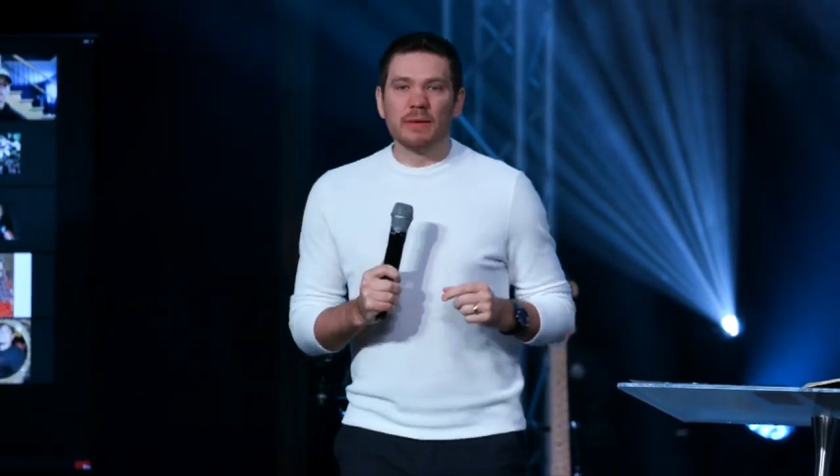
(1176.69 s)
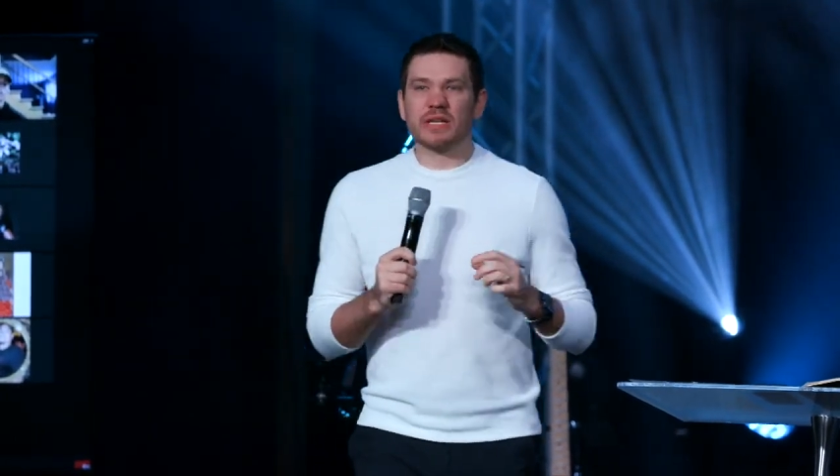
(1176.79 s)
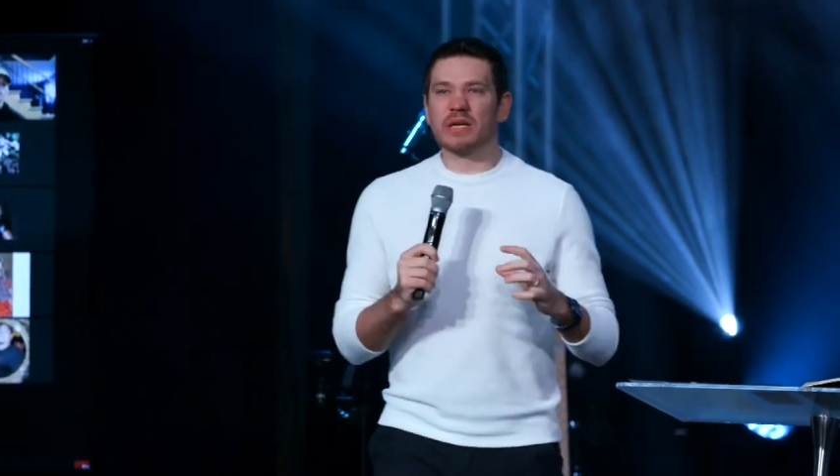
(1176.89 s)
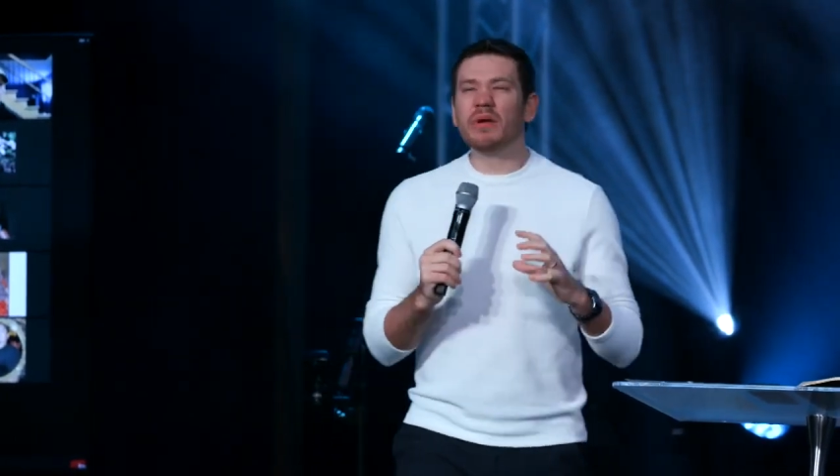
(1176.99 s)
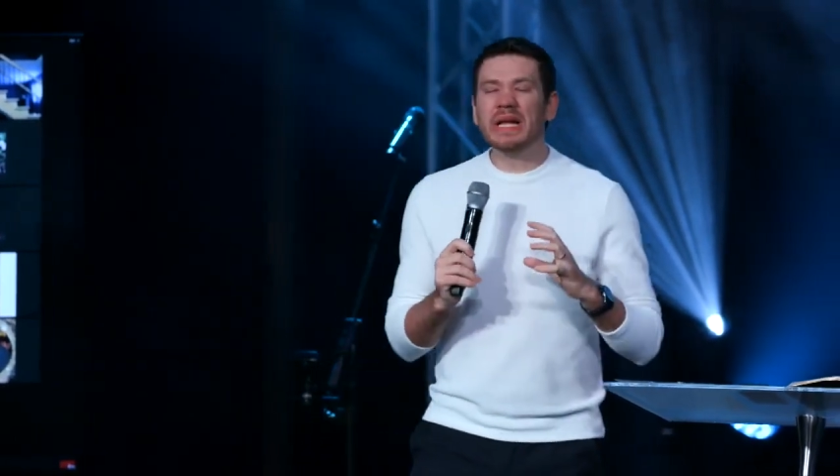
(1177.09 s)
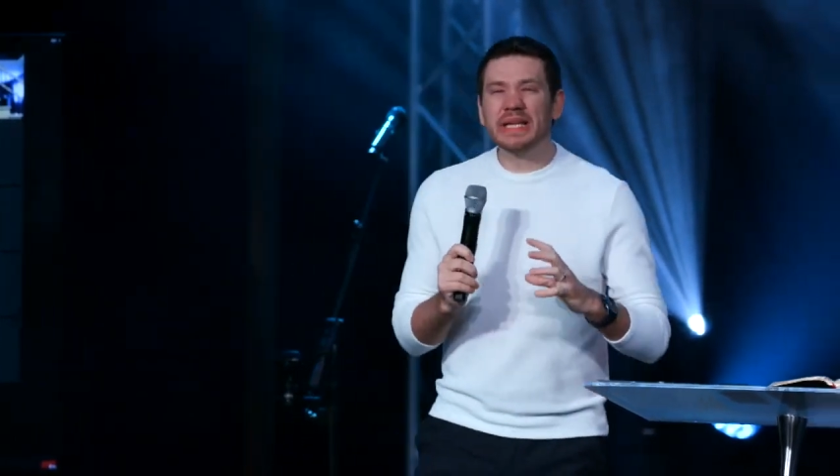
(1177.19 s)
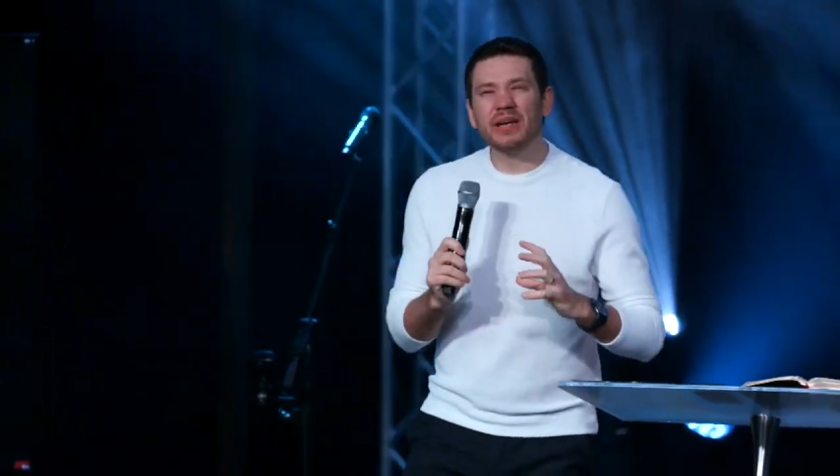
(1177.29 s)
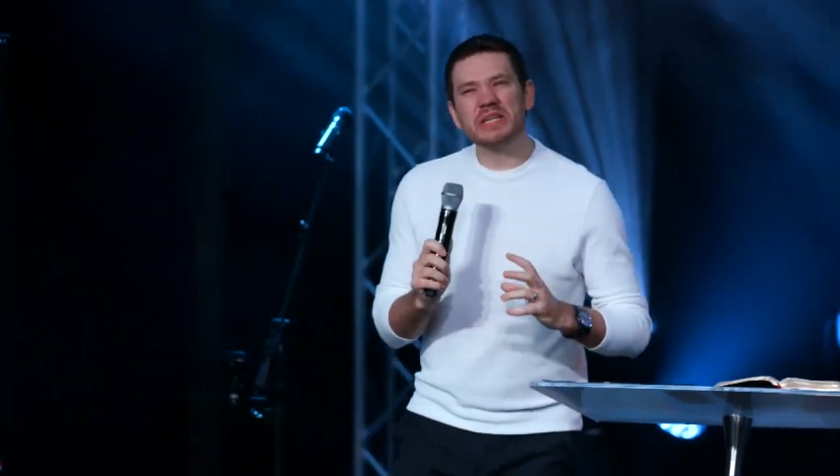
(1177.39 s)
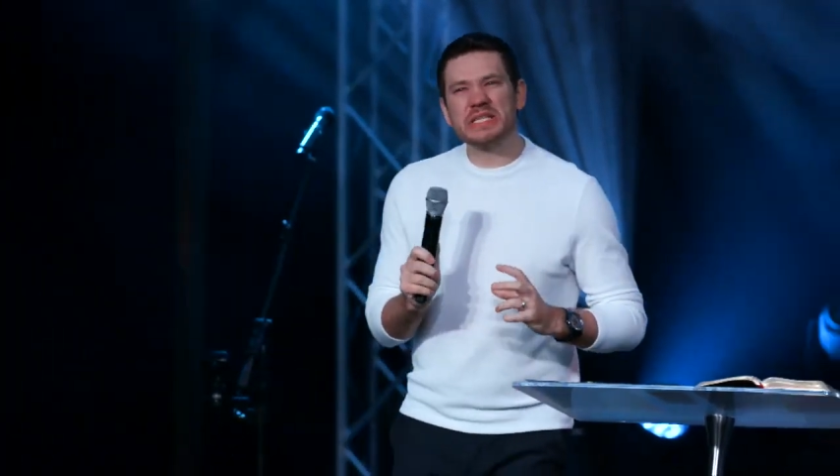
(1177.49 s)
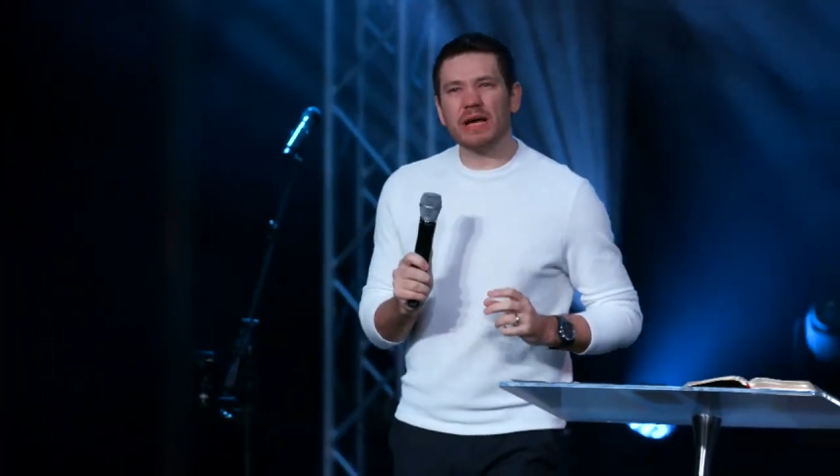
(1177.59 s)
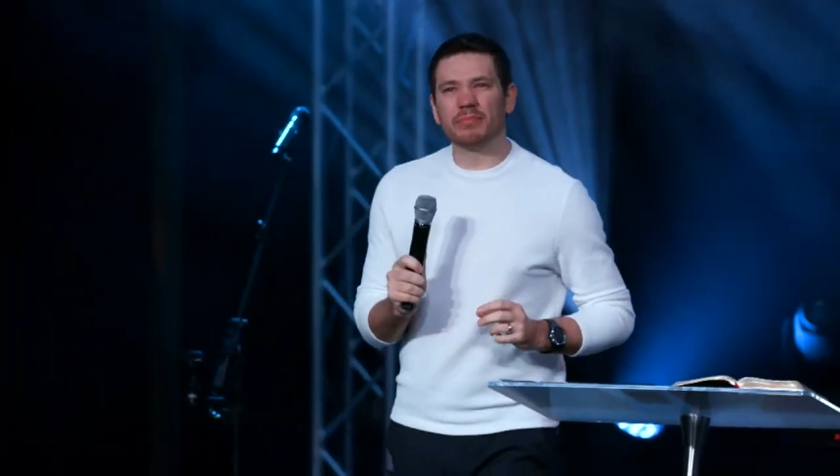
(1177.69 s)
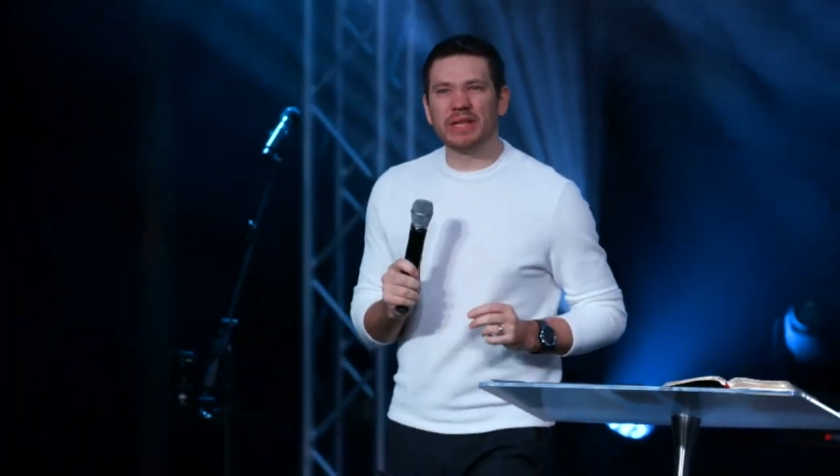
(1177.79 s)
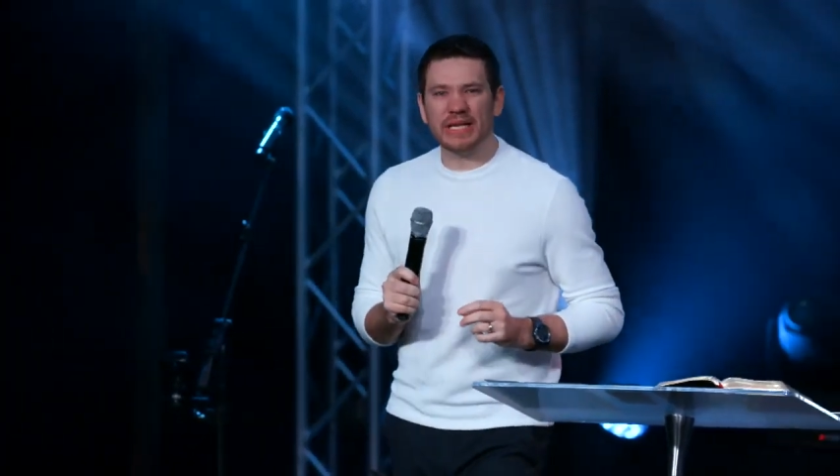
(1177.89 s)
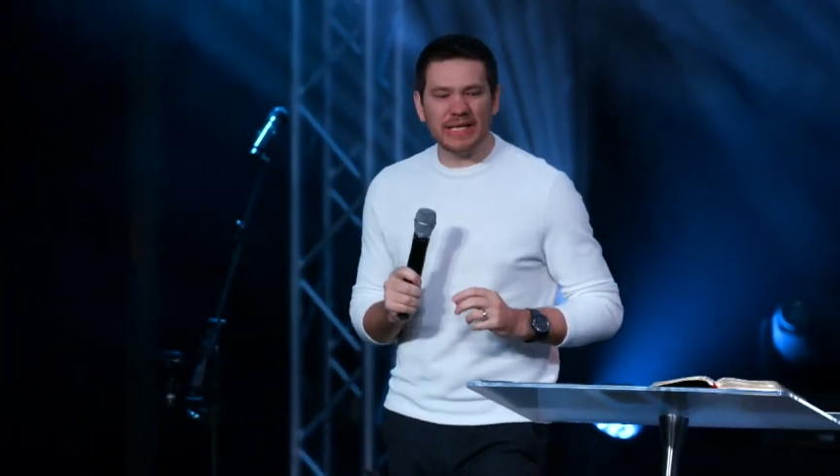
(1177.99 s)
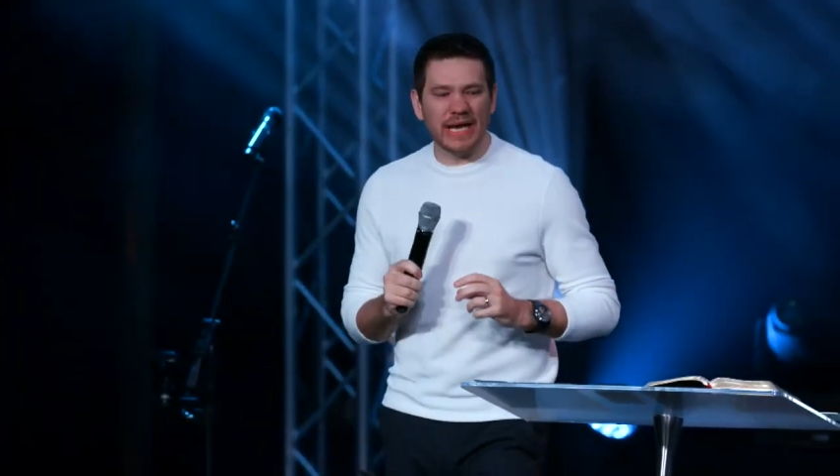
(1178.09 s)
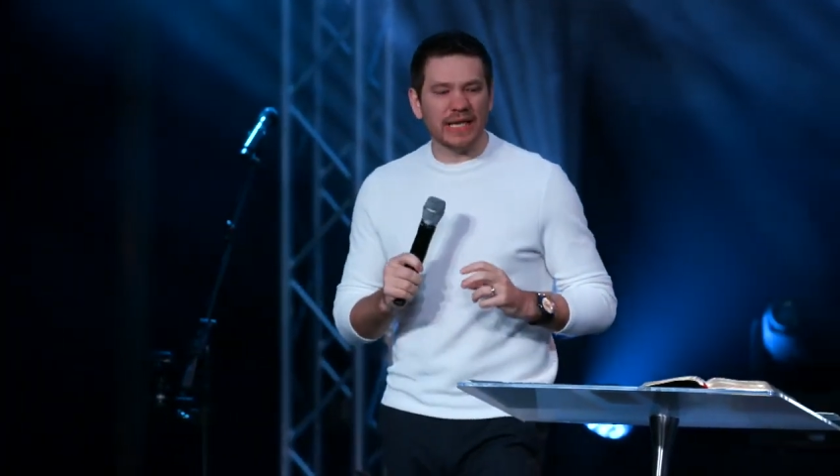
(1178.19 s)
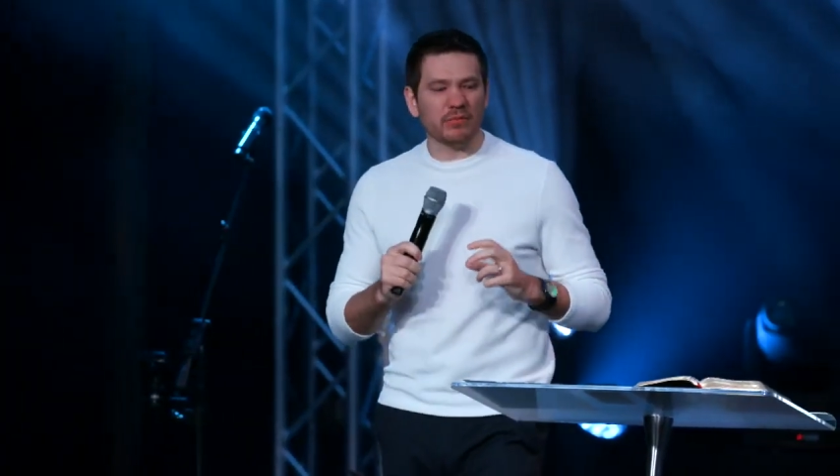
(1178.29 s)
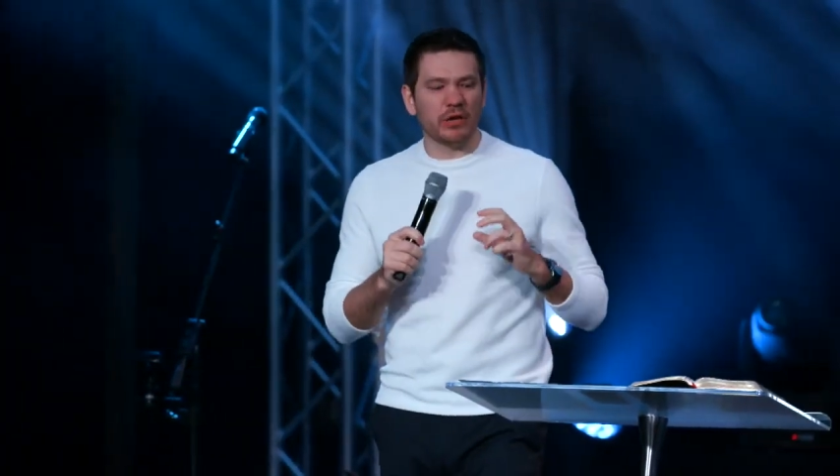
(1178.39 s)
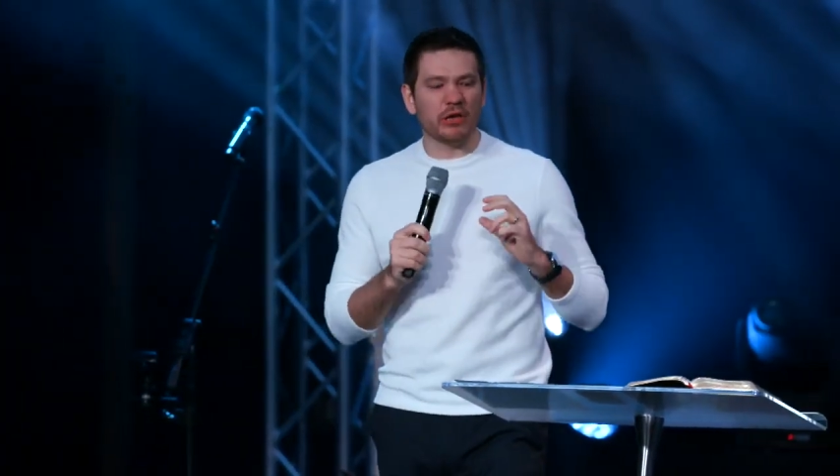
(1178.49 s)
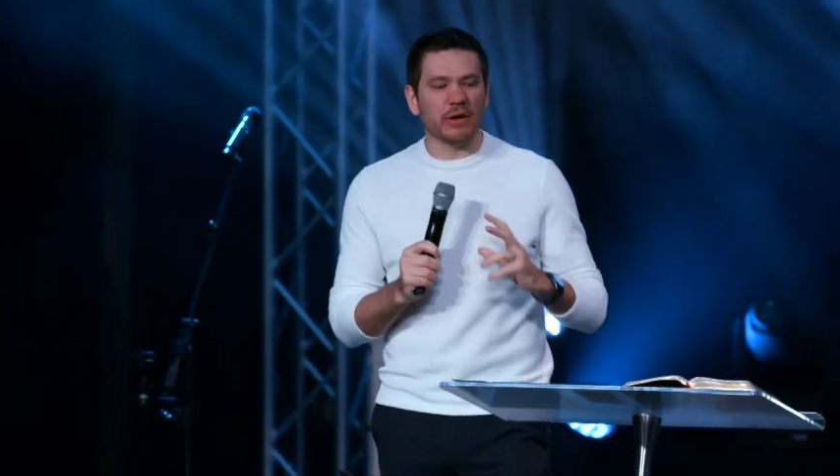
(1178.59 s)
Because I want to tell you something
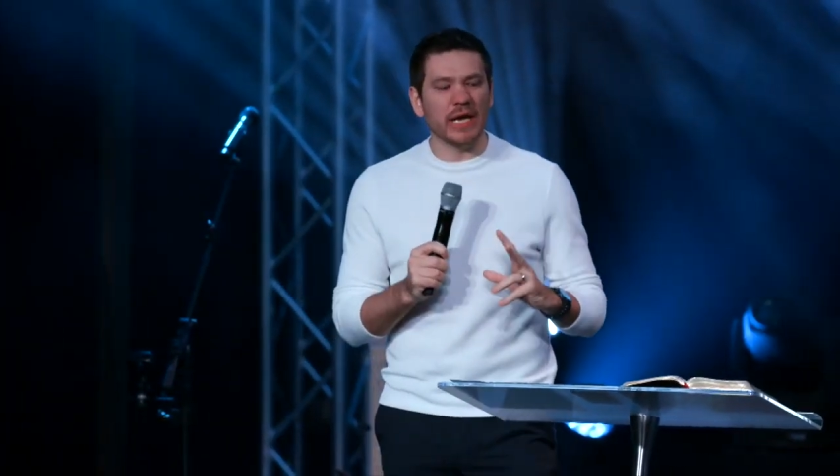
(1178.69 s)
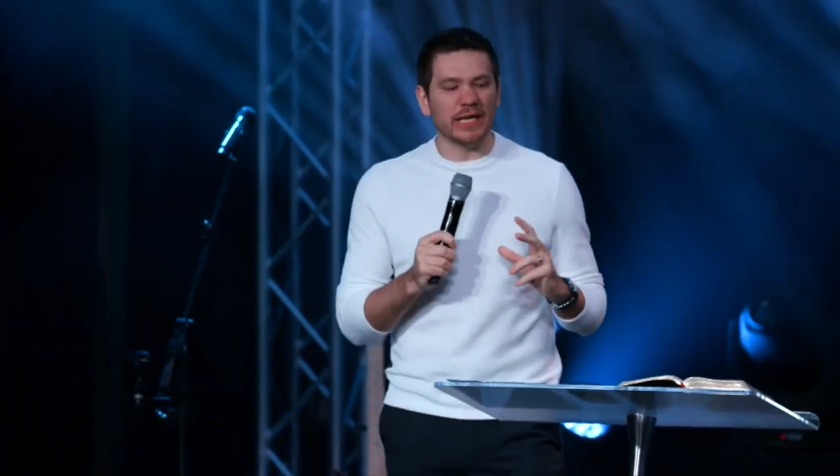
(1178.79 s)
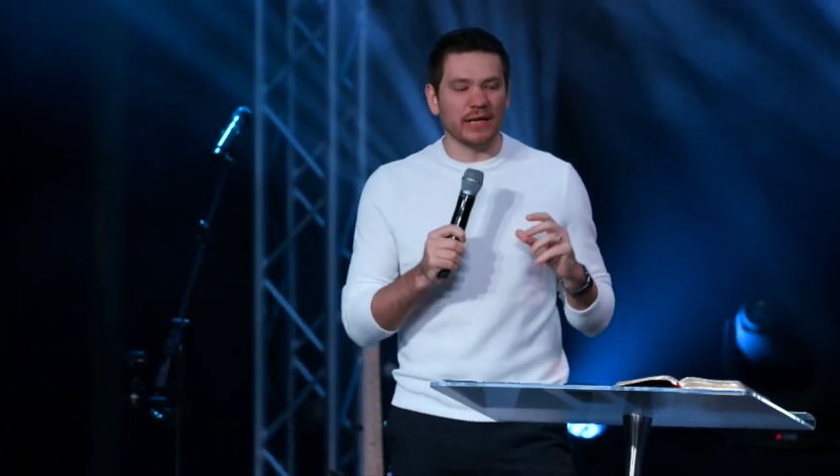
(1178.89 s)
that we read